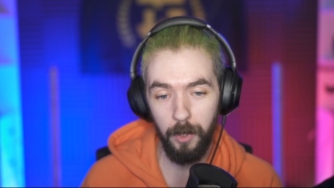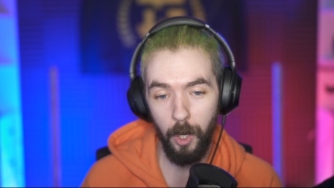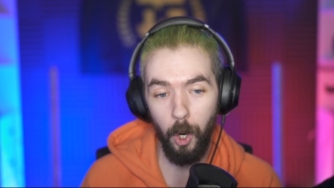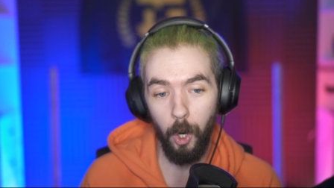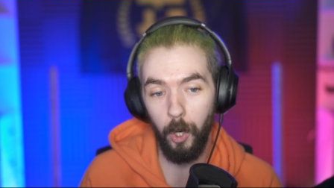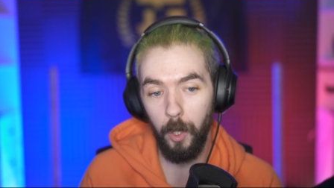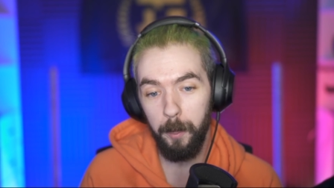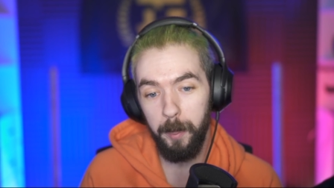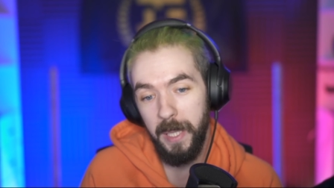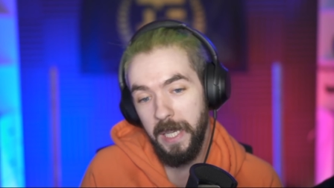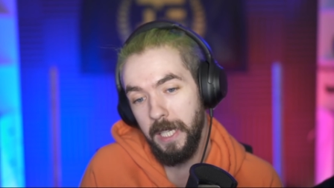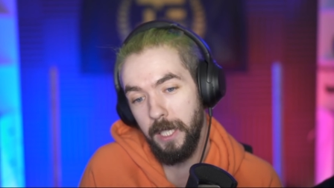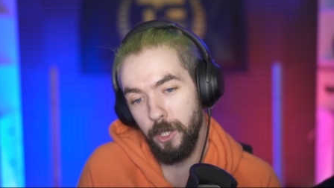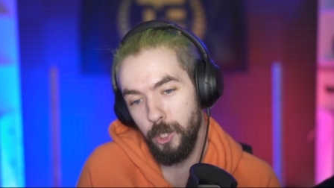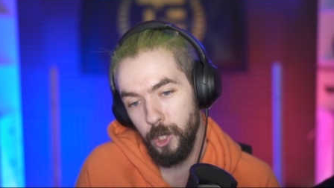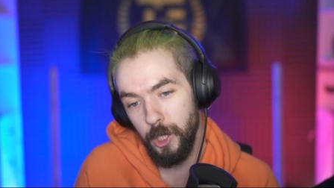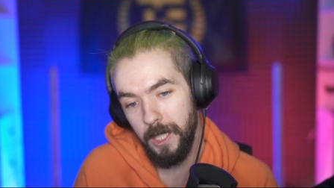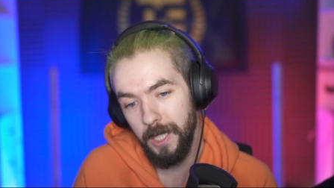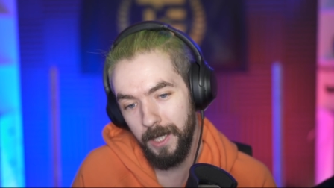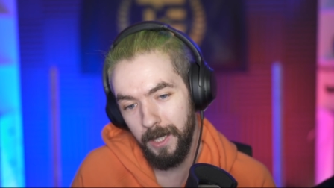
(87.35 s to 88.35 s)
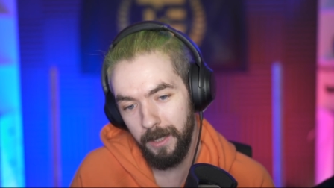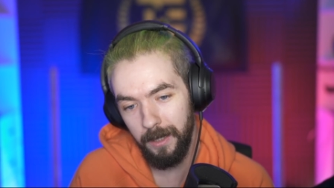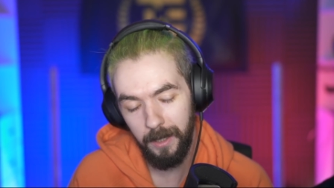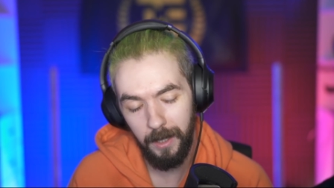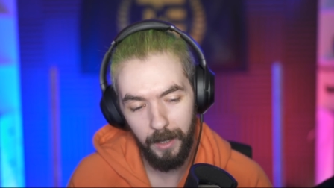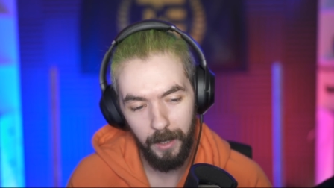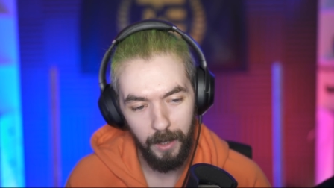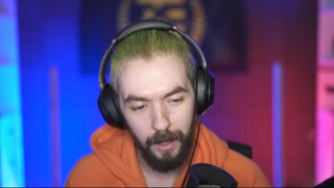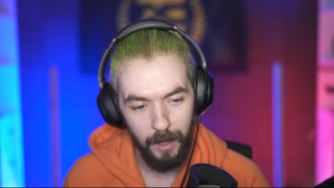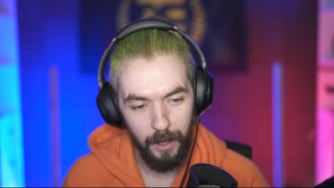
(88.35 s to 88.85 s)
RPG
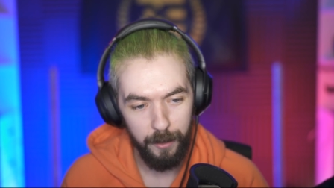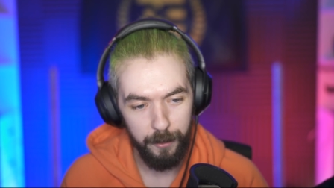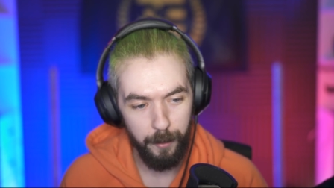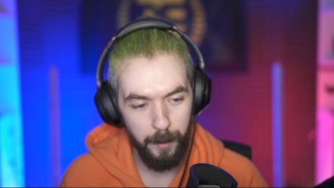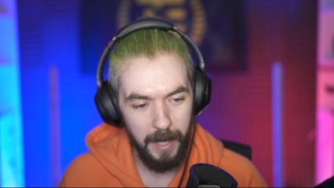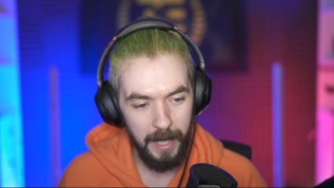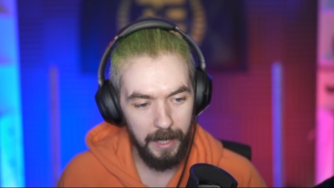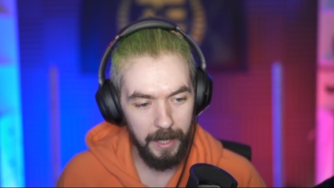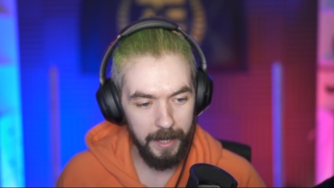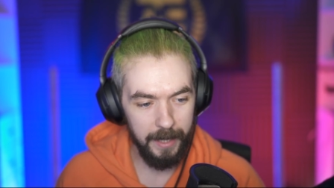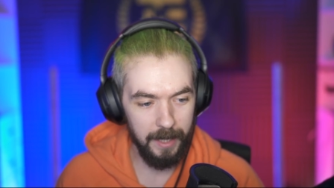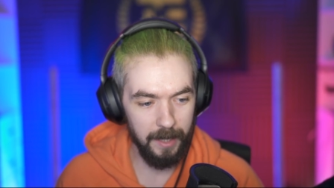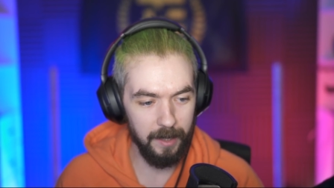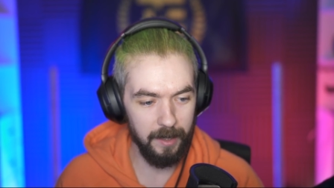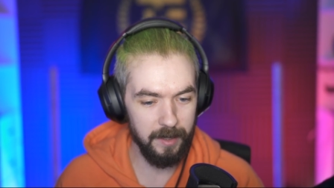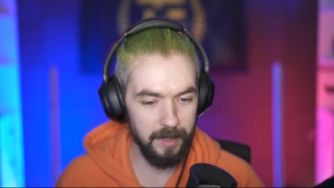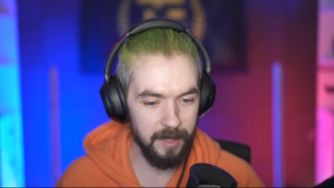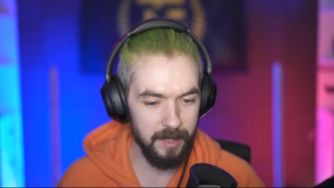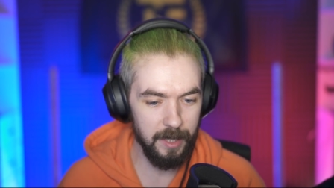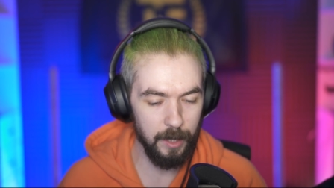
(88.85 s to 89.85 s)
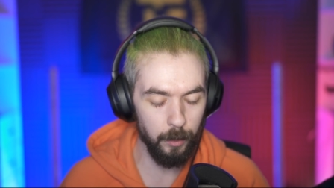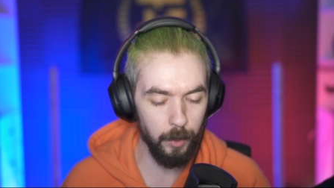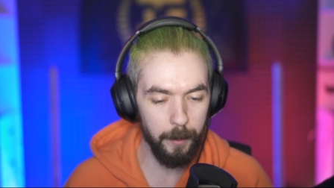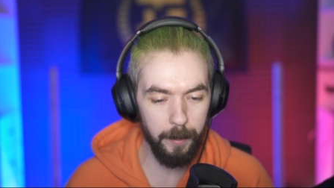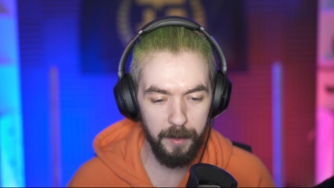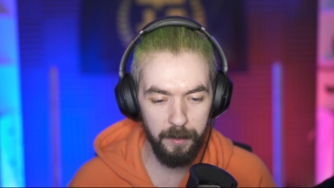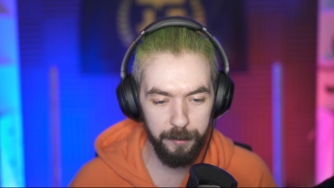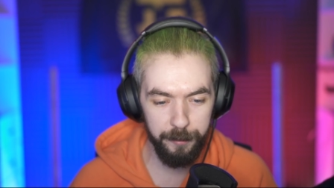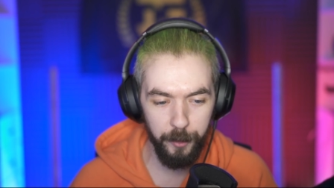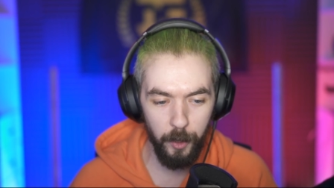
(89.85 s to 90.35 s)
for my liking, because it still would have
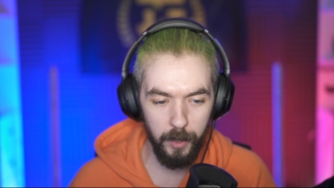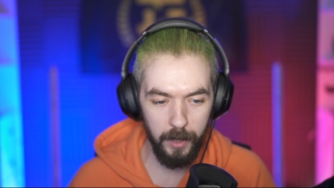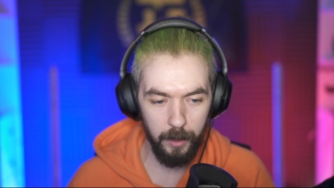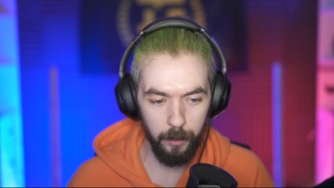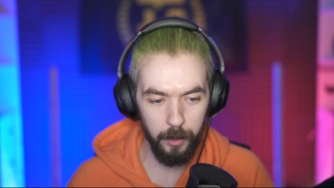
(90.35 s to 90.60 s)
been fun.